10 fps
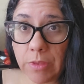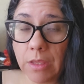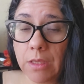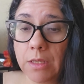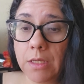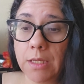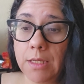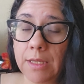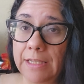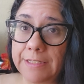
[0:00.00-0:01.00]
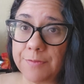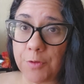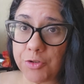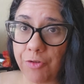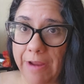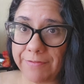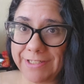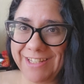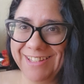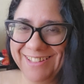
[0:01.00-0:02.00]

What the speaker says: At least first draft.